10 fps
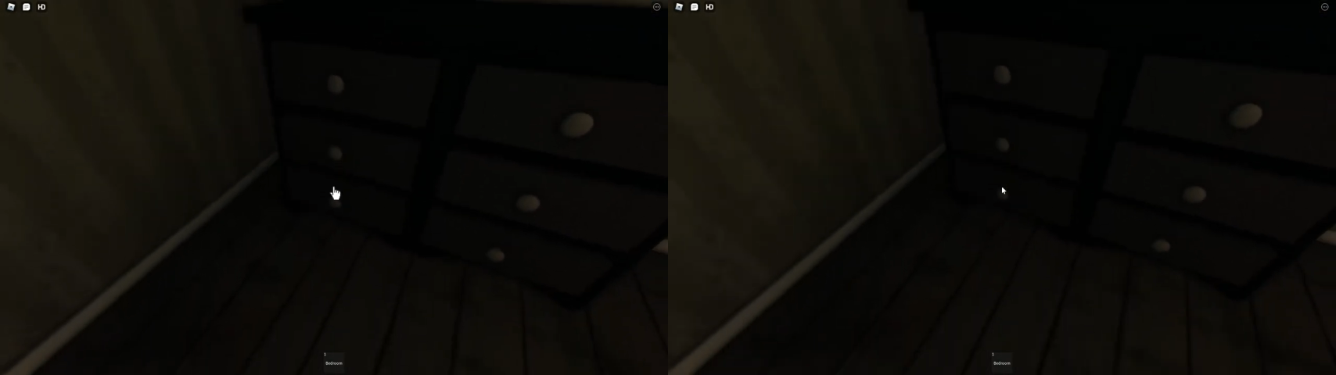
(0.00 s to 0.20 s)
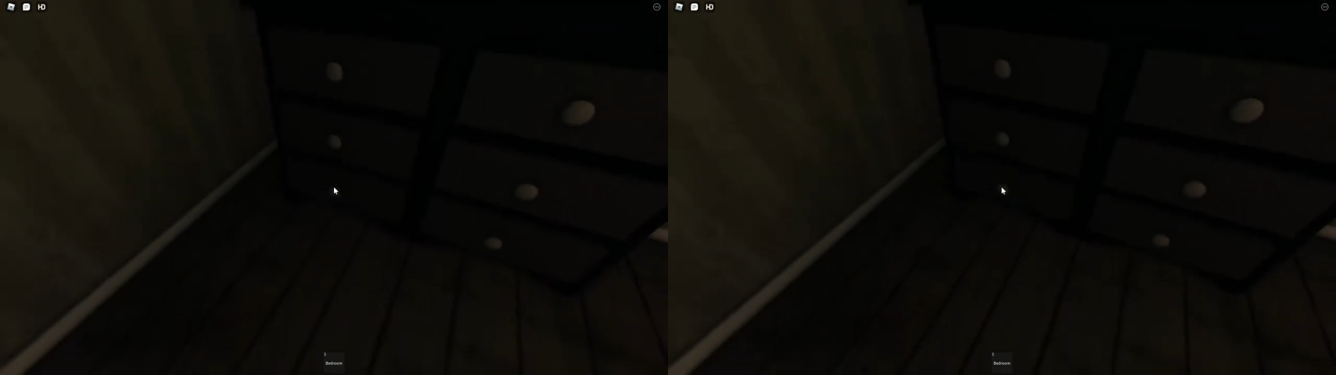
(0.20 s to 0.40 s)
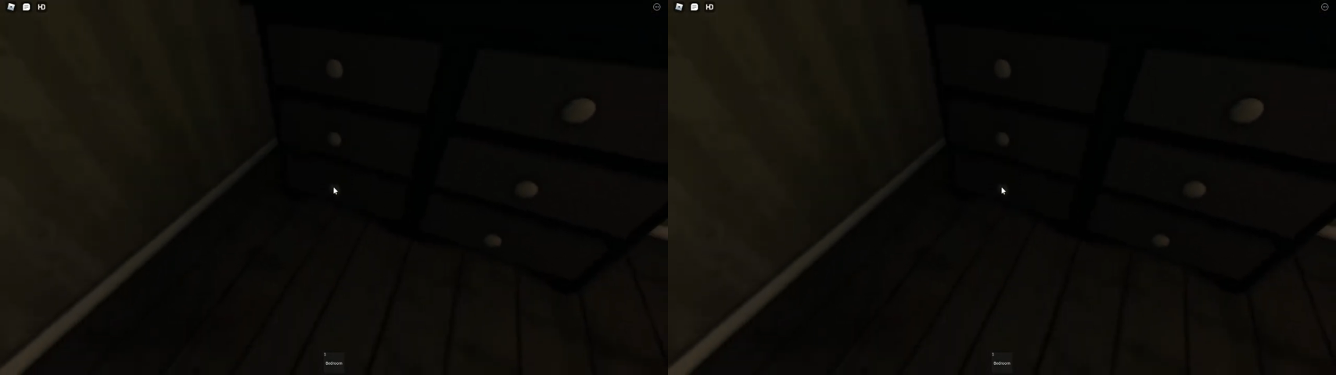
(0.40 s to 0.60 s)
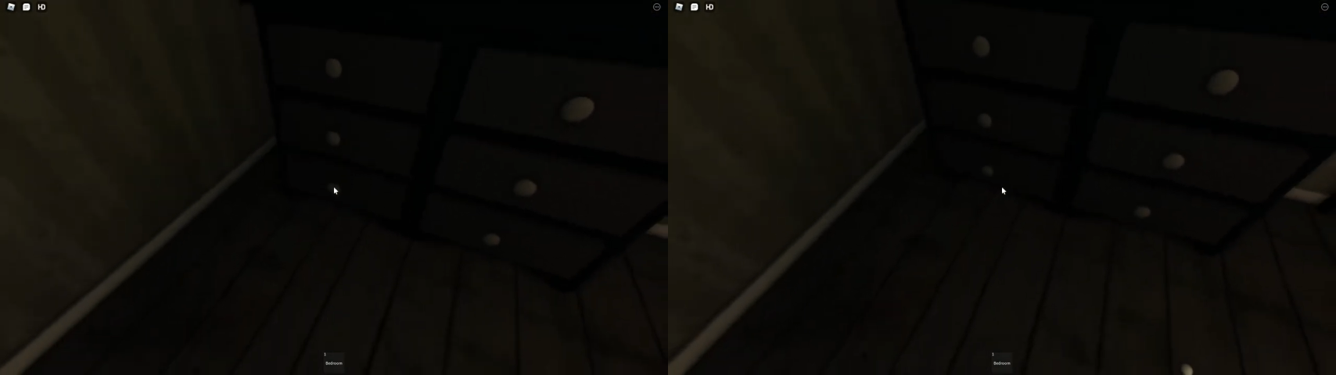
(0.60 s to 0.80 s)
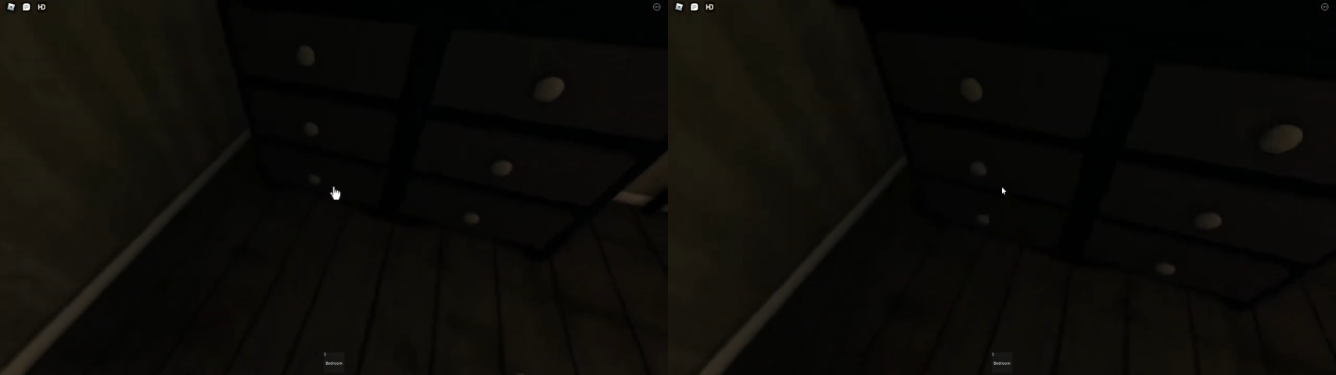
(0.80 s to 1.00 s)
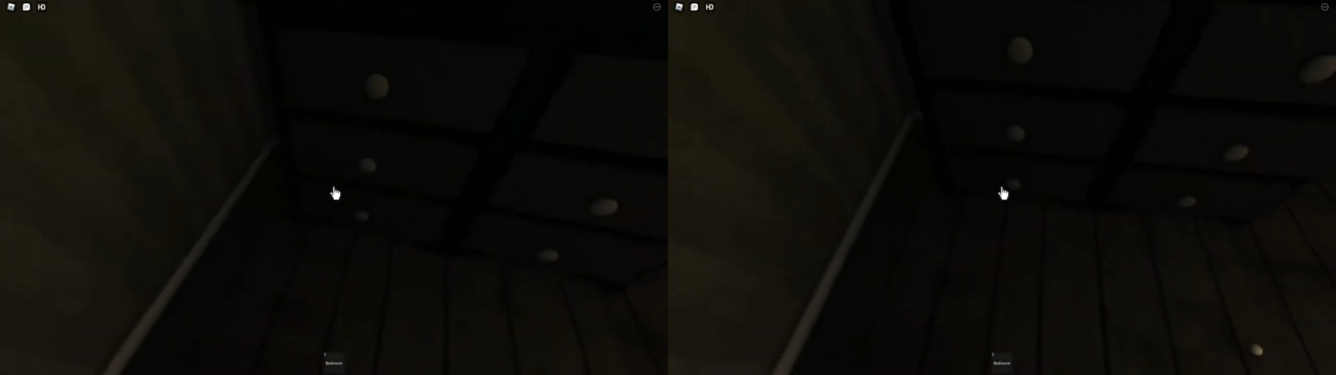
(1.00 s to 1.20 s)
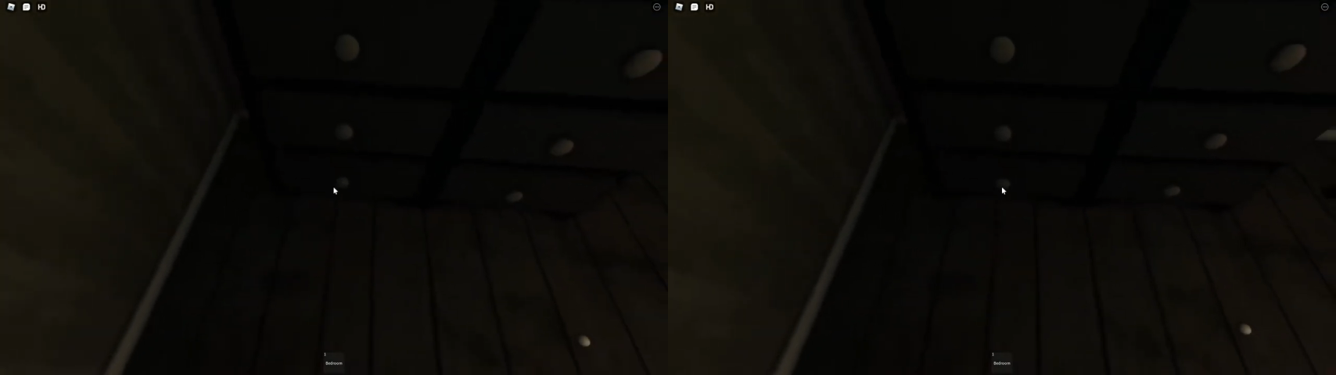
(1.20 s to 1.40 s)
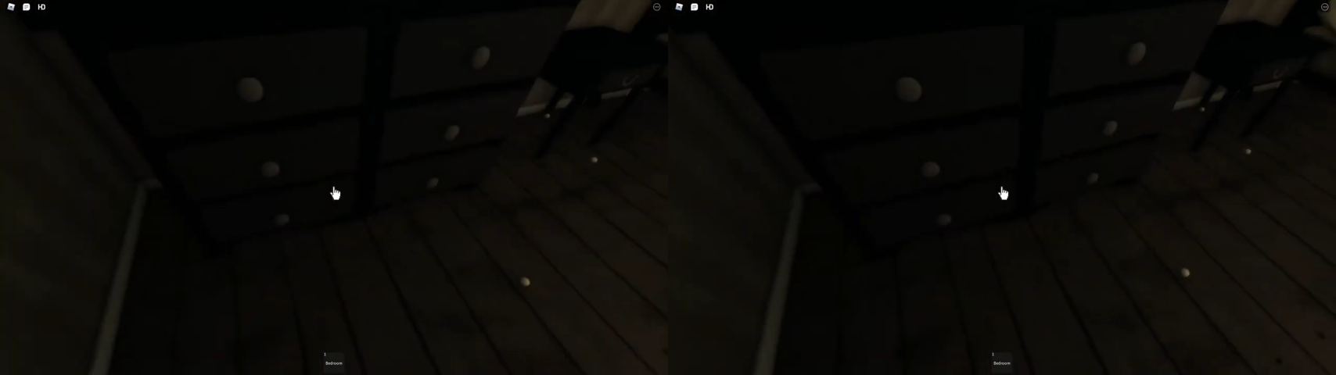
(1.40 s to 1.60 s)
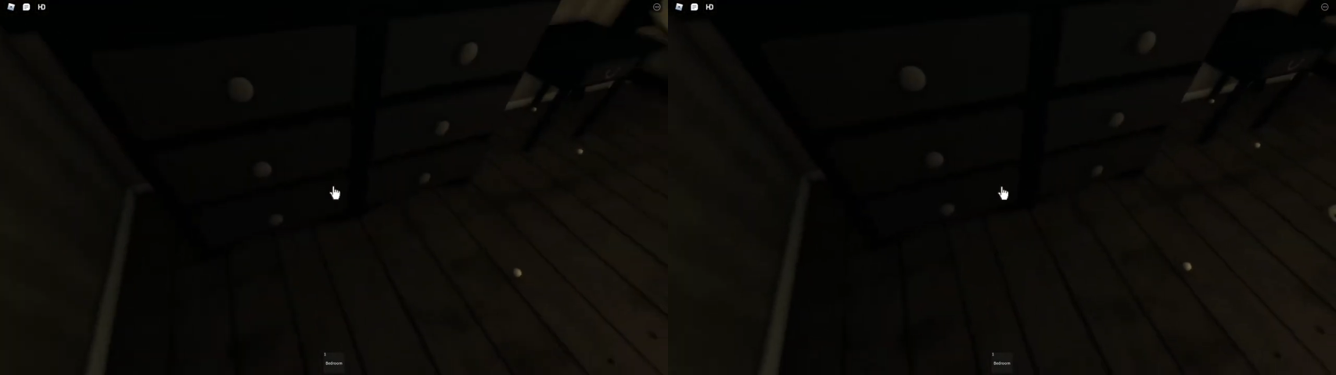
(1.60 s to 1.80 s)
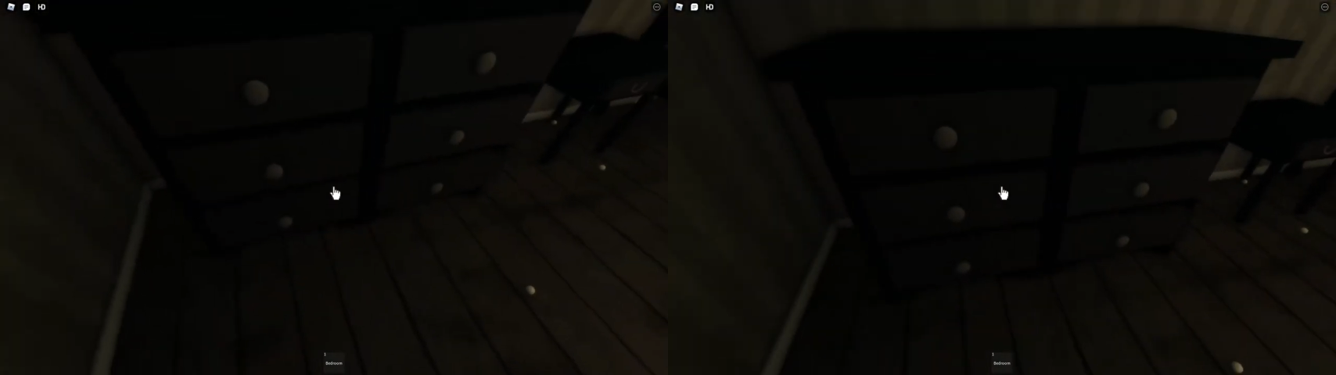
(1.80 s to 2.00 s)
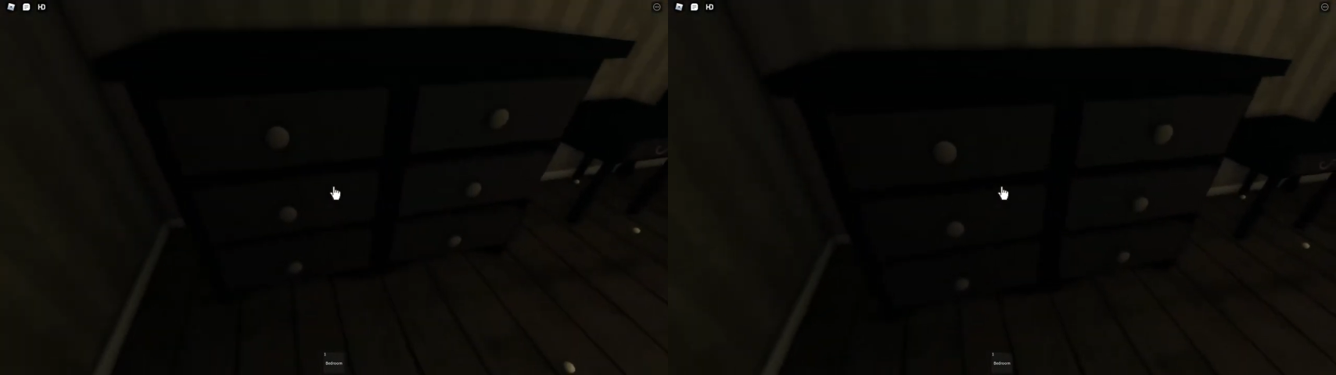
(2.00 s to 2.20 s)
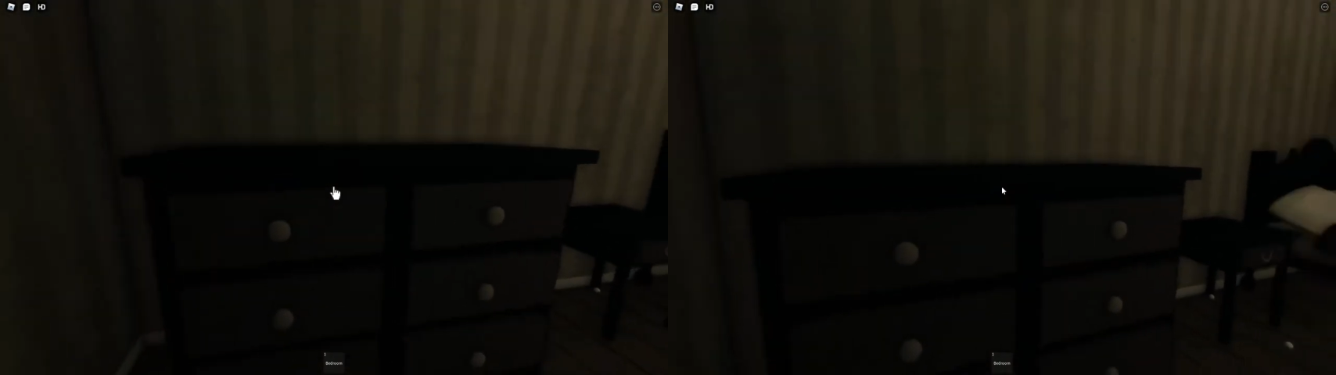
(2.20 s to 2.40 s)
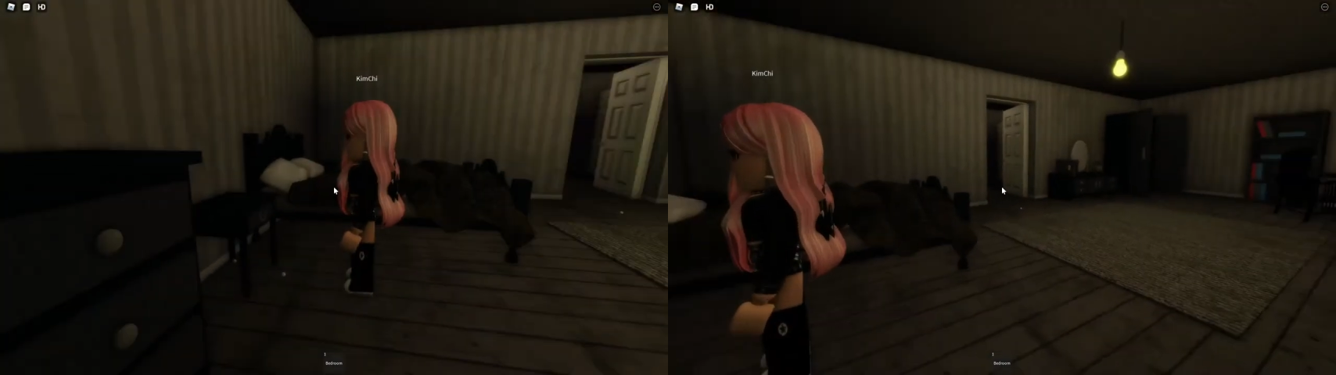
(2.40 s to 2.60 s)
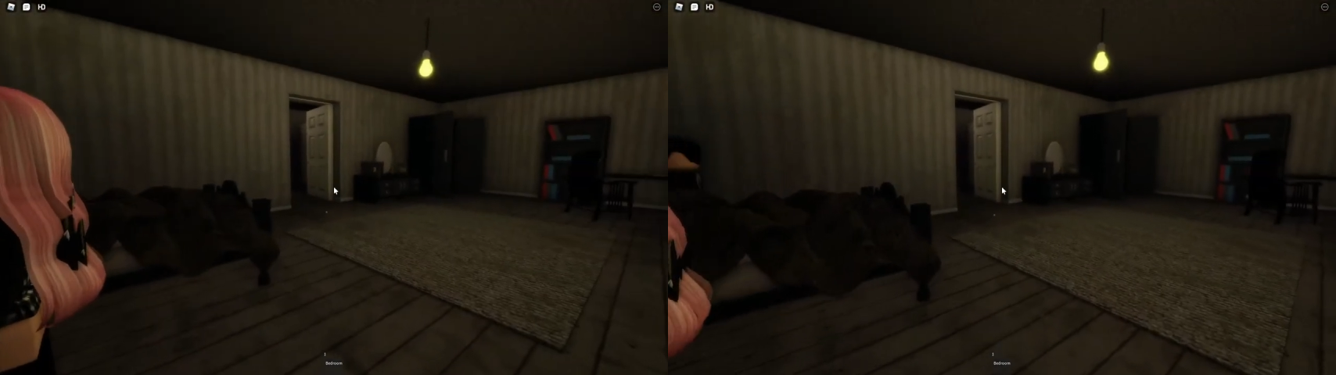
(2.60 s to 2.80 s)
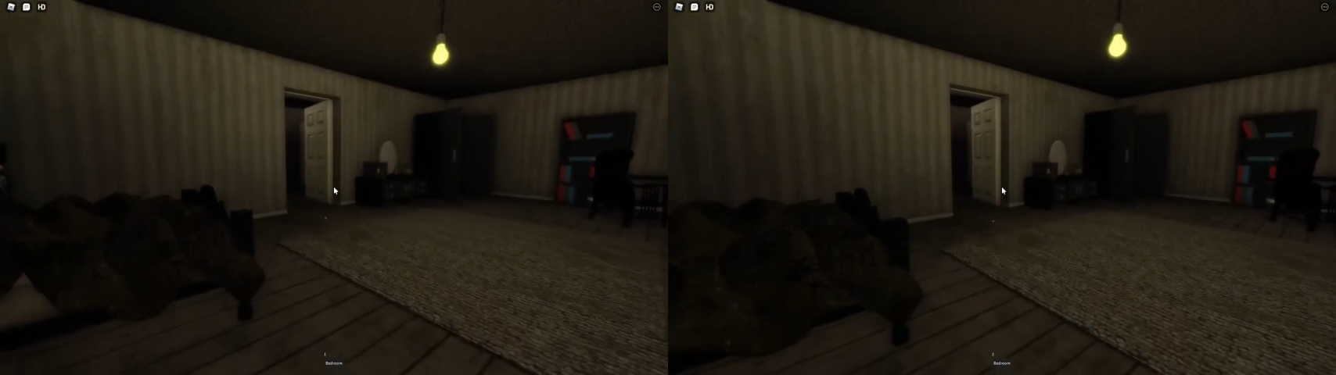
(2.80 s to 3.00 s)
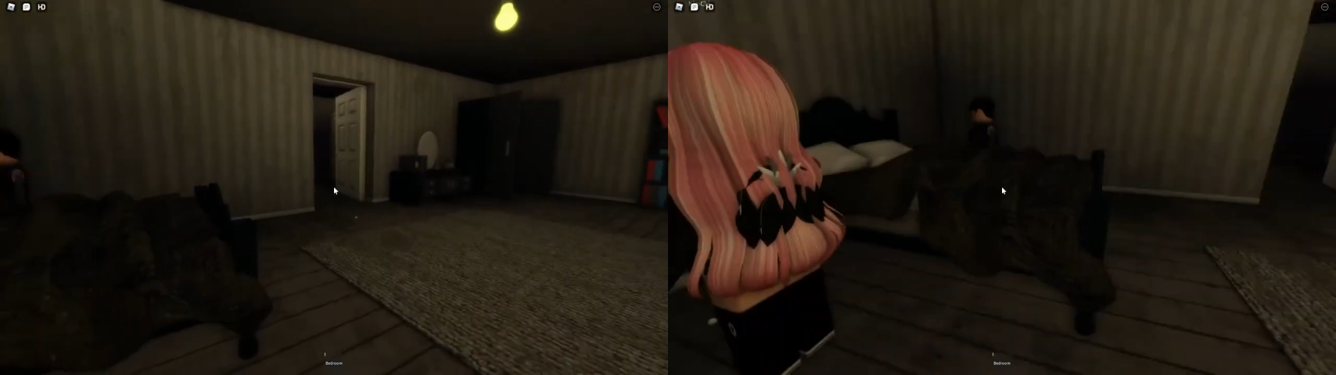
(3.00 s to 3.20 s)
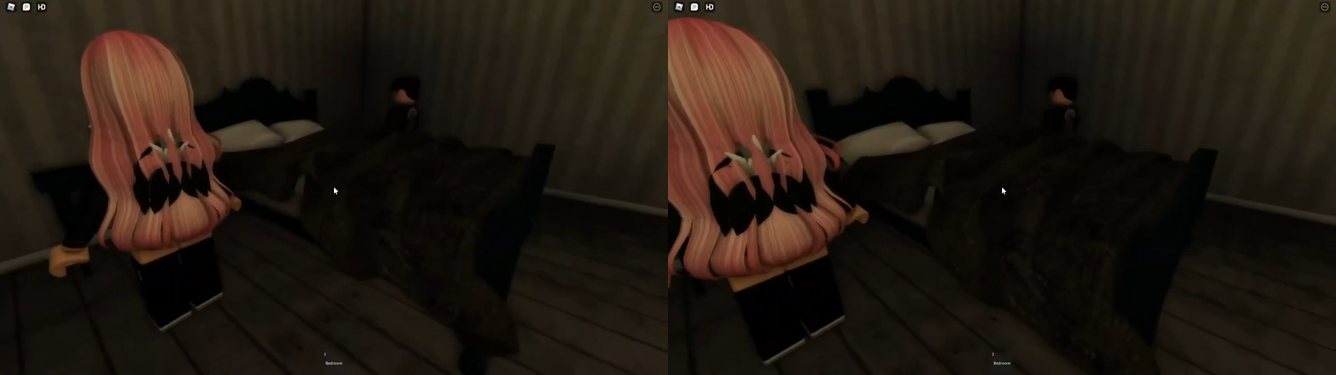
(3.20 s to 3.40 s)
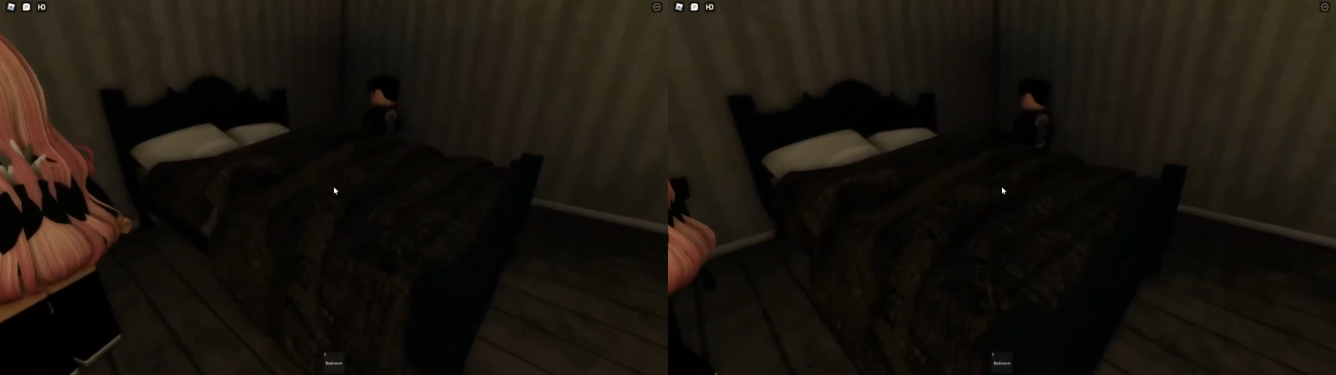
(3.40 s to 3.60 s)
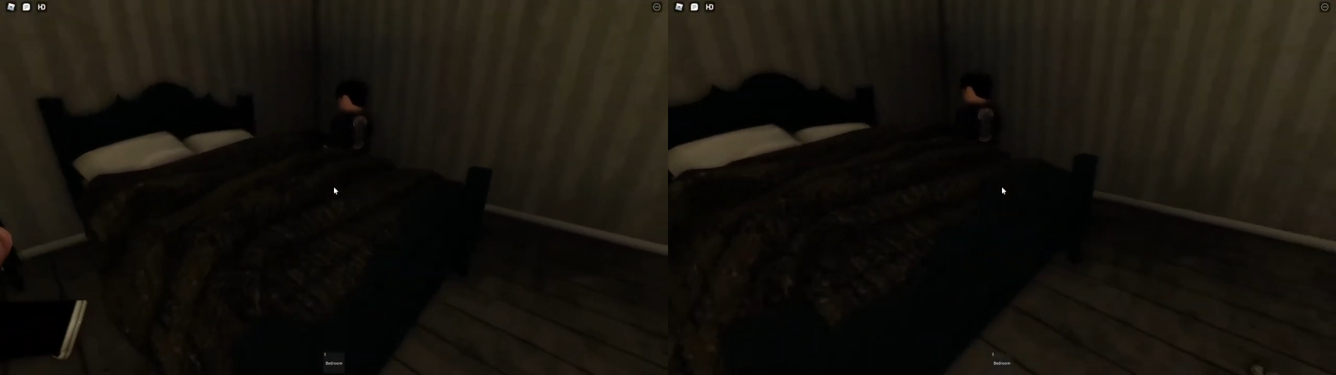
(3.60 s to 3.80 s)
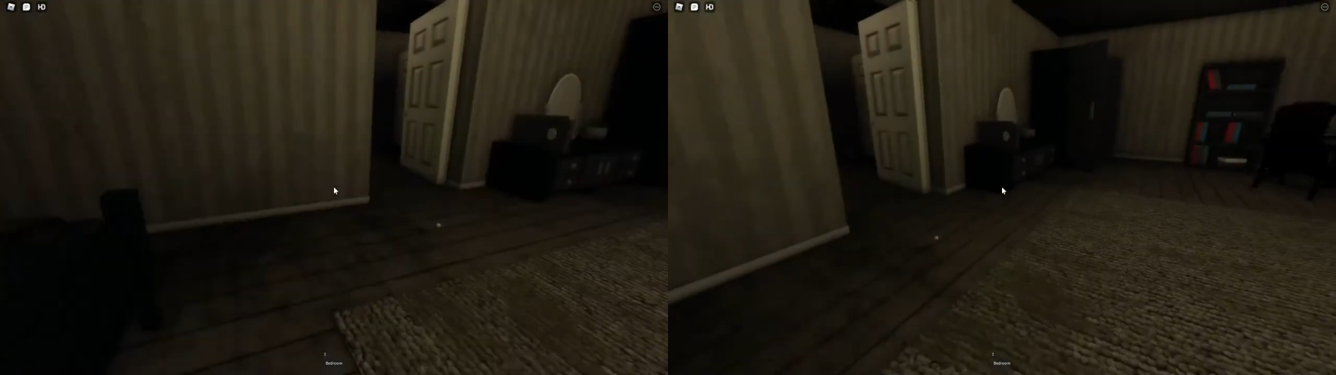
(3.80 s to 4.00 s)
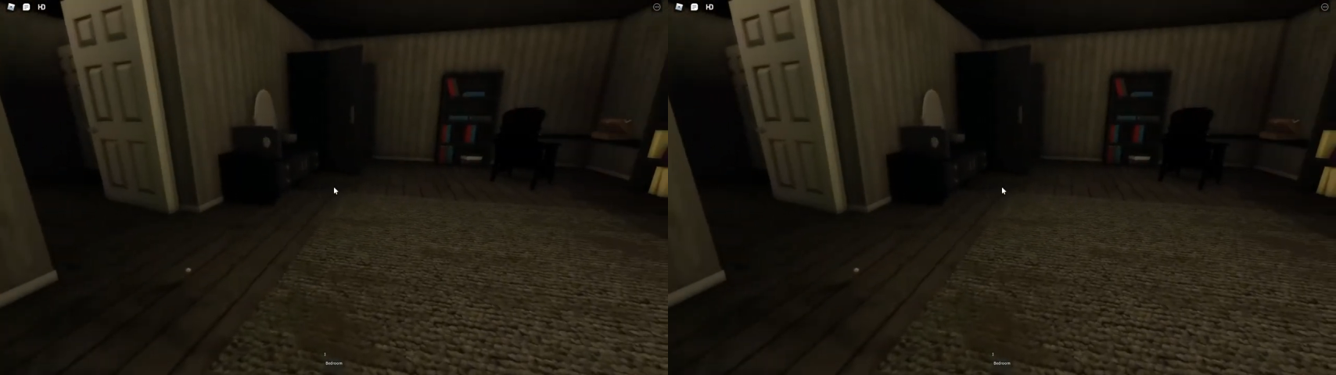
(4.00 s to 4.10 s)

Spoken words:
Nobody's mouth can be seen.